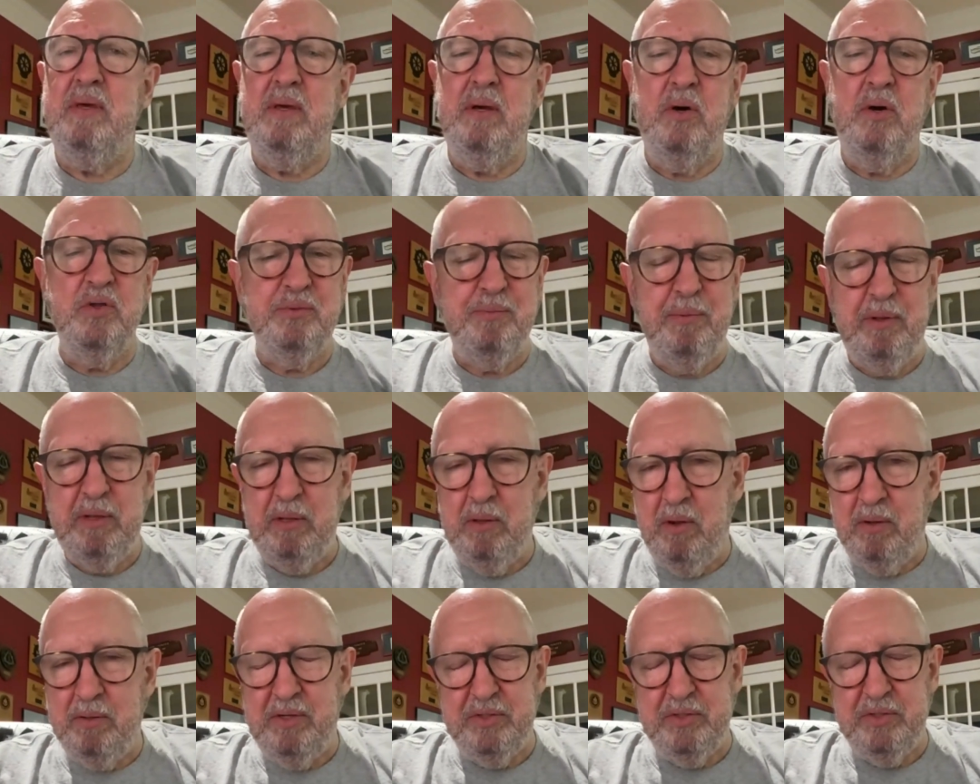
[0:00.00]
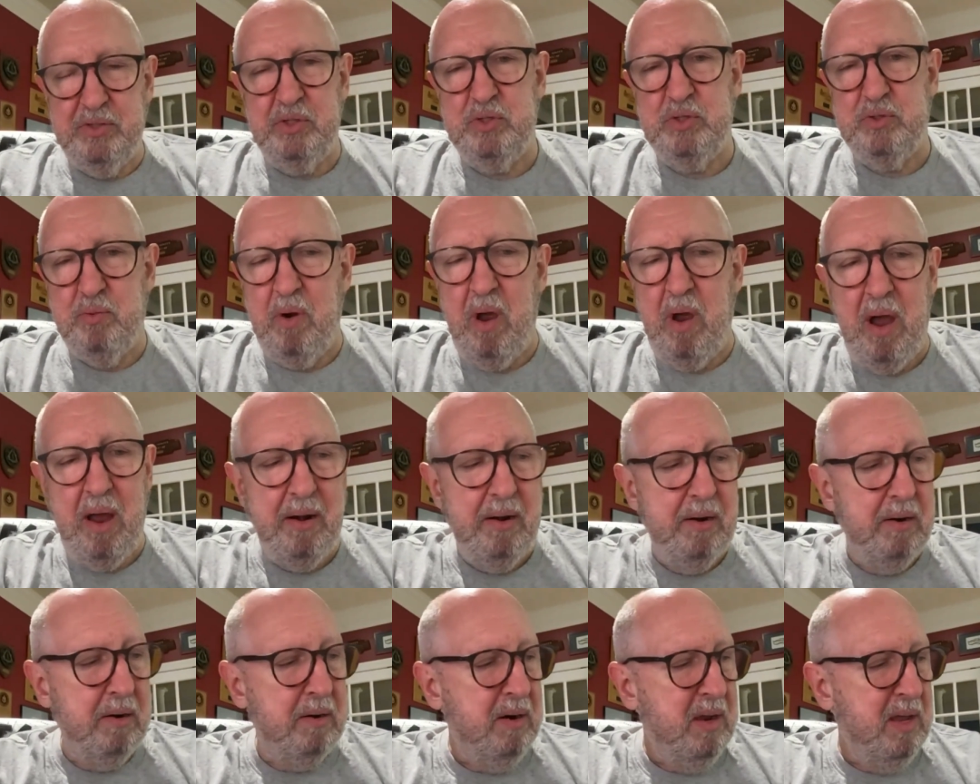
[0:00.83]
Ultimate Long Distance
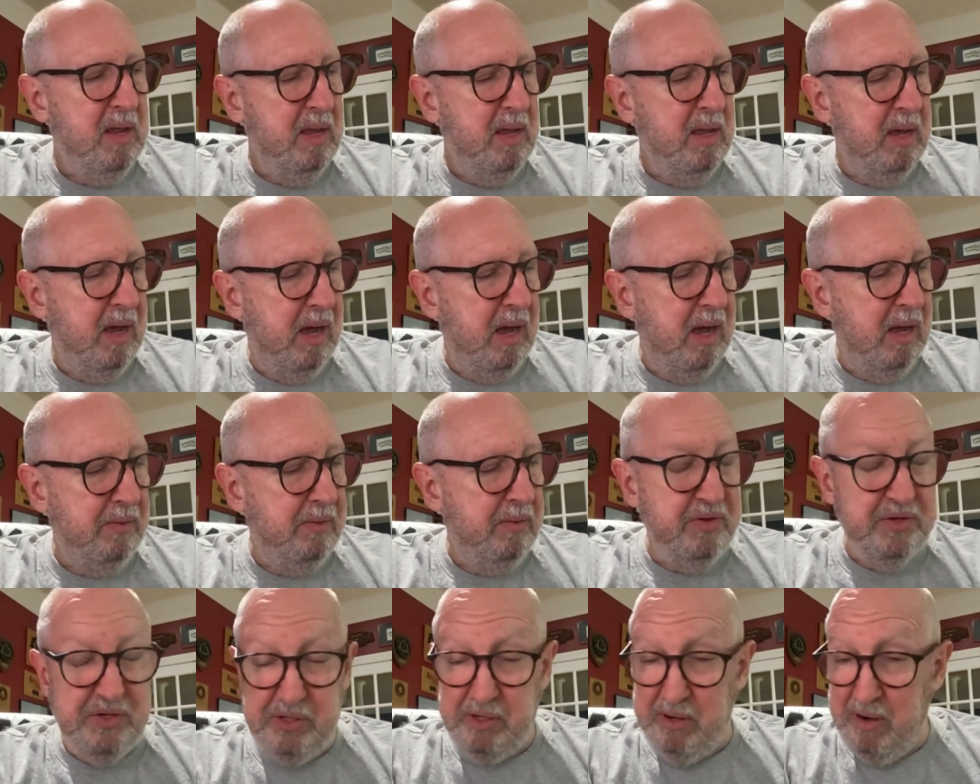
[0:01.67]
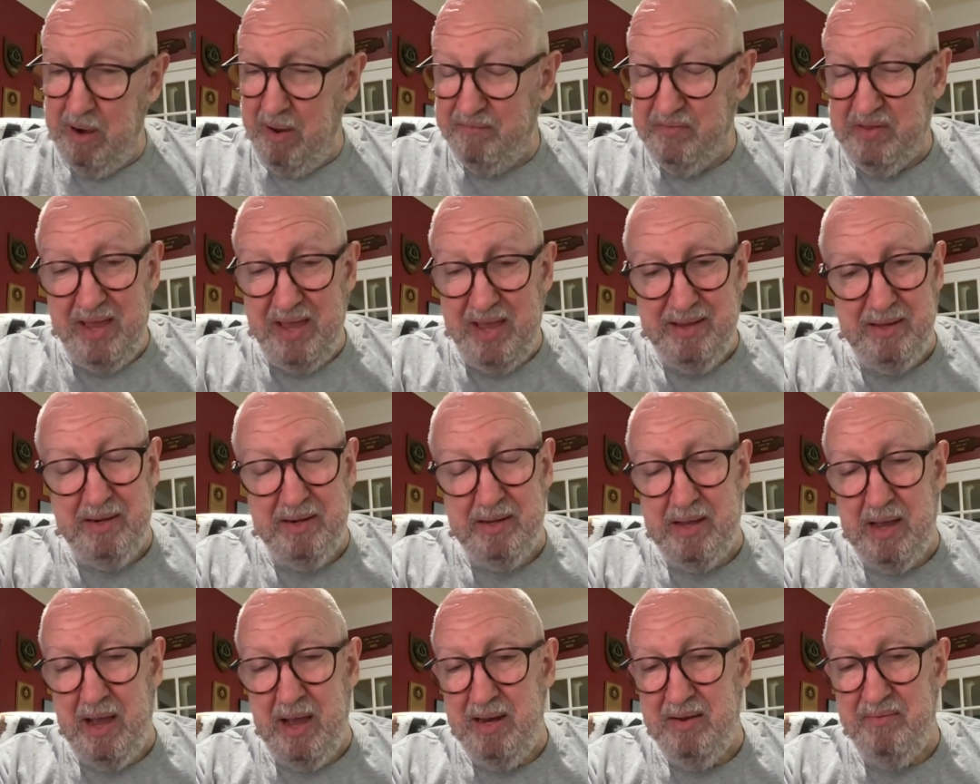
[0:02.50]
Rider. This year, I've taken
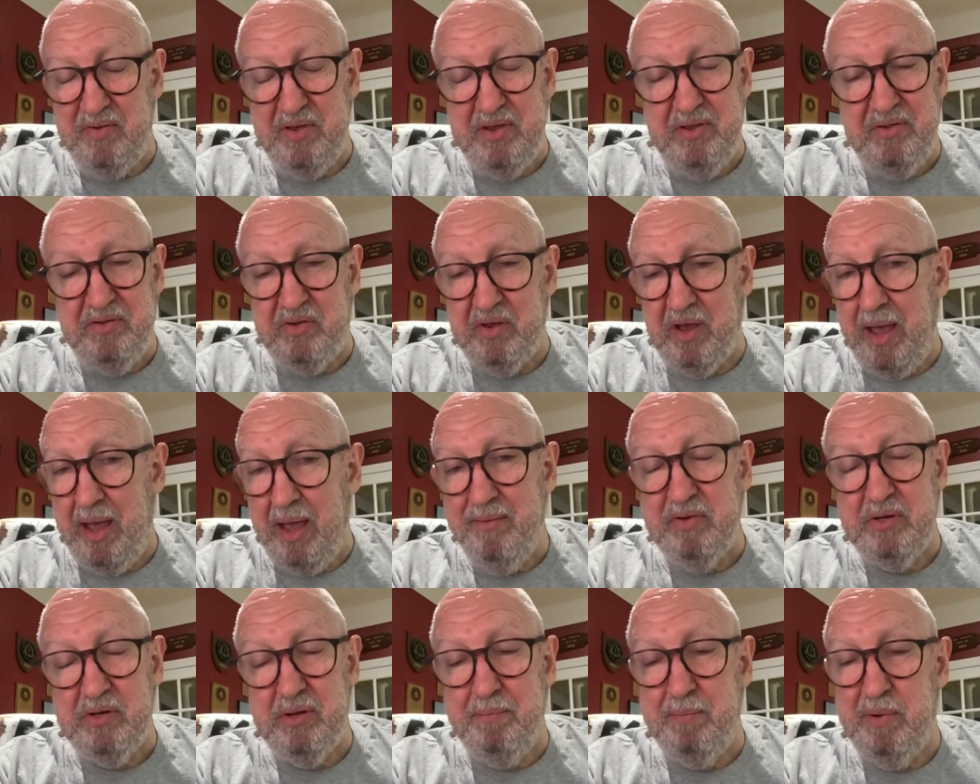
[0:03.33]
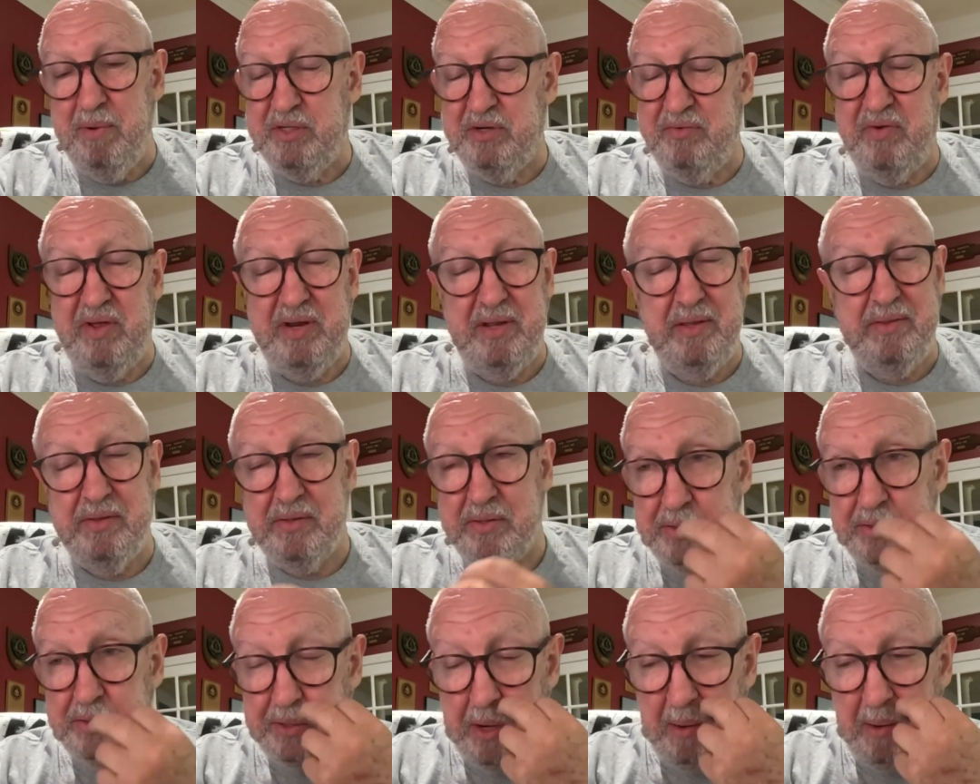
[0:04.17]
it kind of easy. I haven't done much of anything
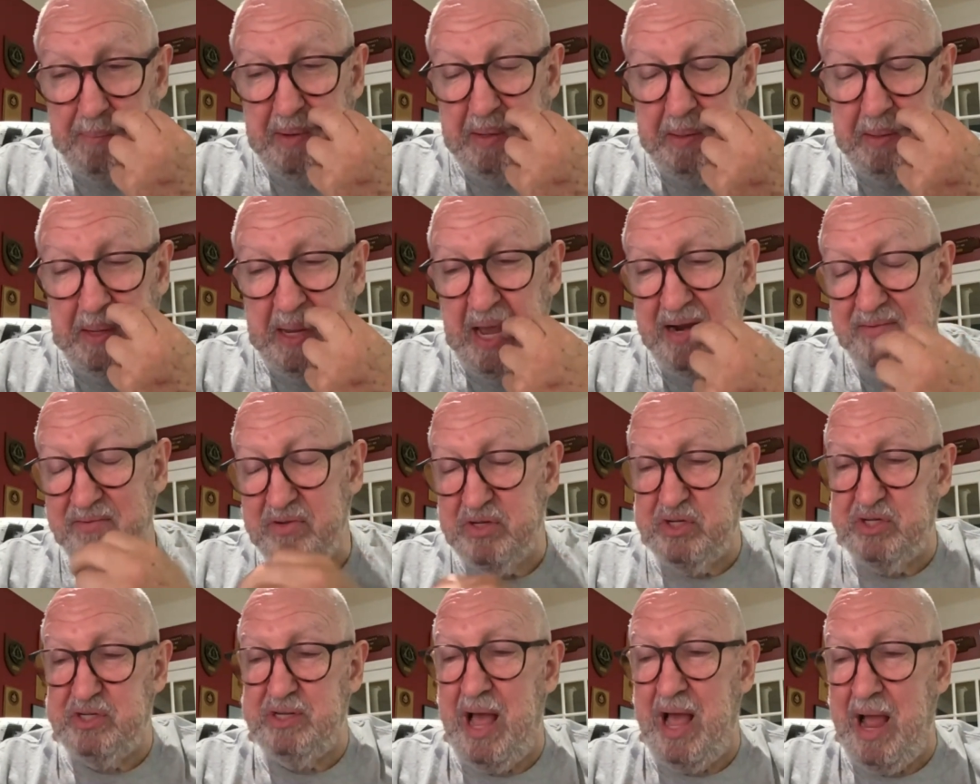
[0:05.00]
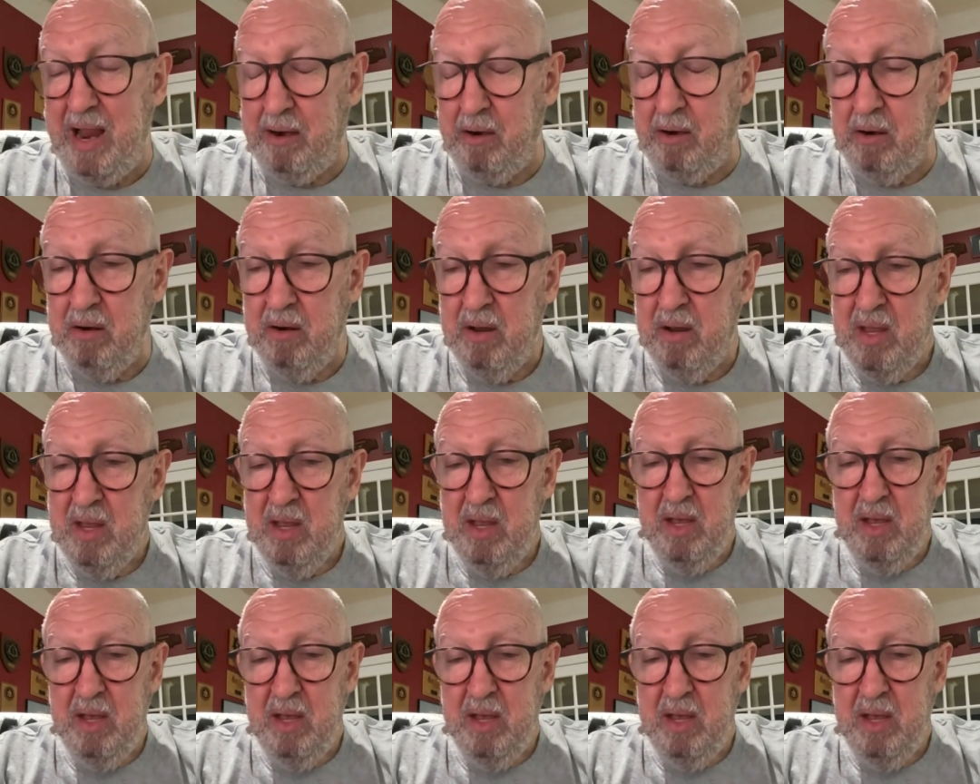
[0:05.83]
this year. I've been kind of a slacker.